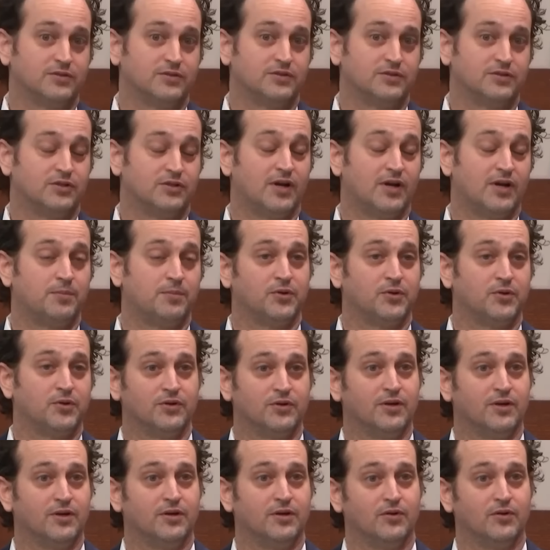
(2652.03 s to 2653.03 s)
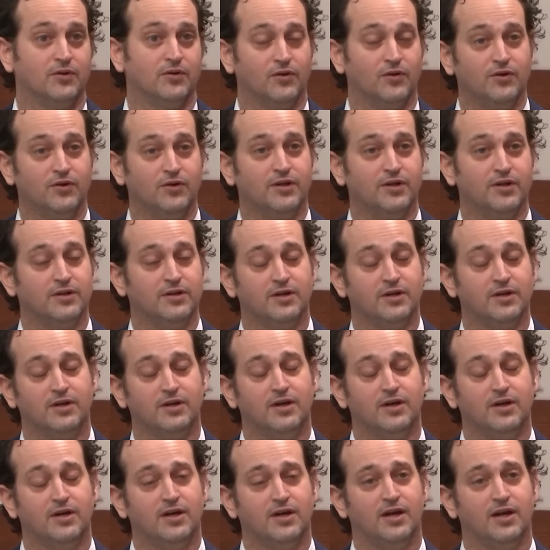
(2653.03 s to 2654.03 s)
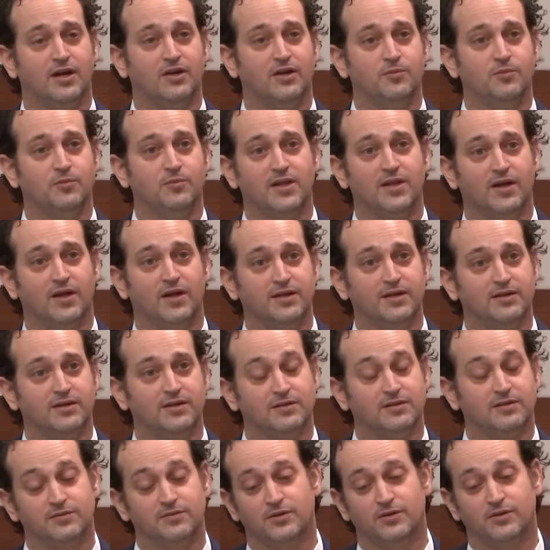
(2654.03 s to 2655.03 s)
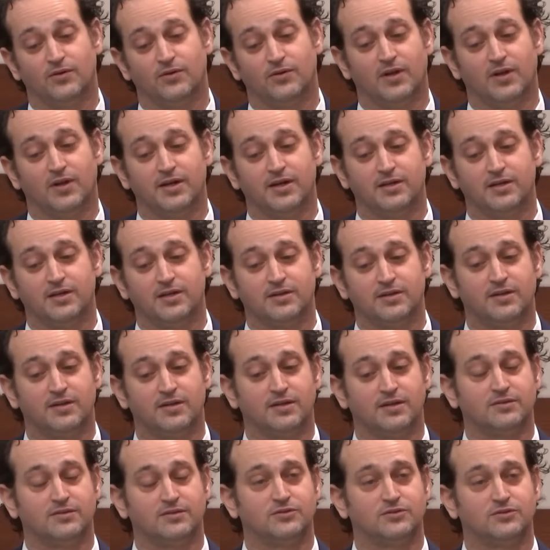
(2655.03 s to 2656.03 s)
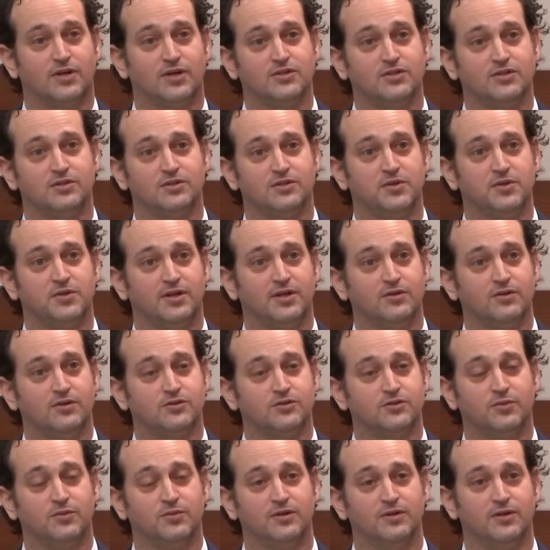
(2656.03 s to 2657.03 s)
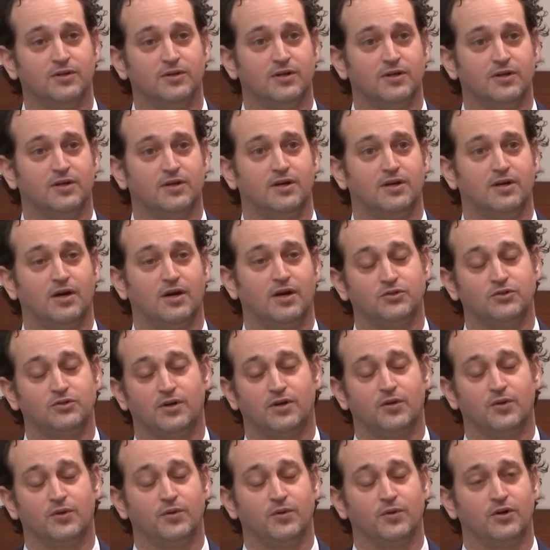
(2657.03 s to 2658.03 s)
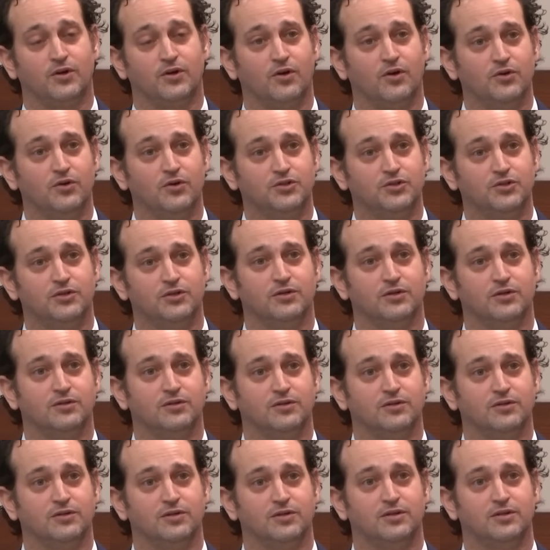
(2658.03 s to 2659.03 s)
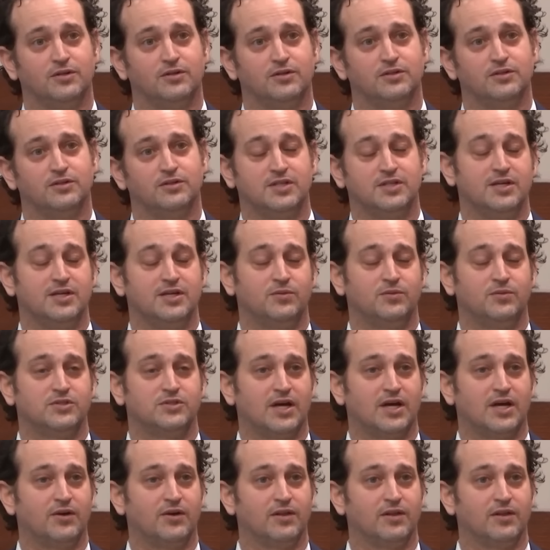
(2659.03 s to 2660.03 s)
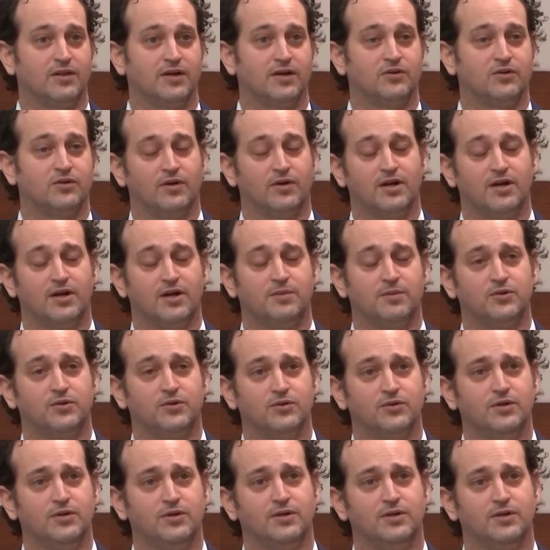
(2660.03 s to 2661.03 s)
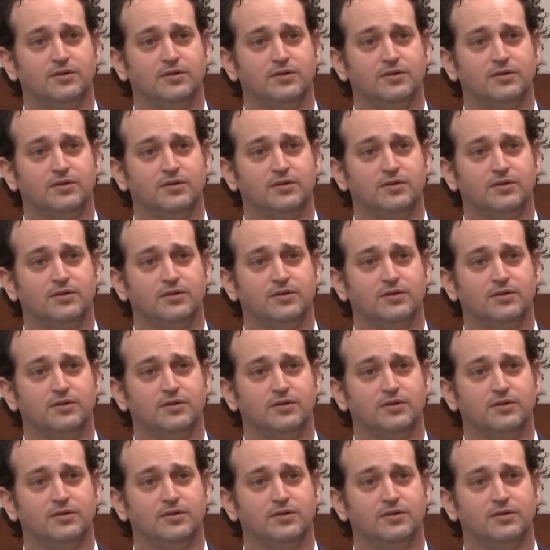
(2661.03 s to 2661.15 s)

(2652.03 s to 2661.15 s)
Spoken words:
a good opportunity to learn it, and you may like it. And if you don't like it, then try something else. But I was trying to encourage her to take what sounded like a great opportunity.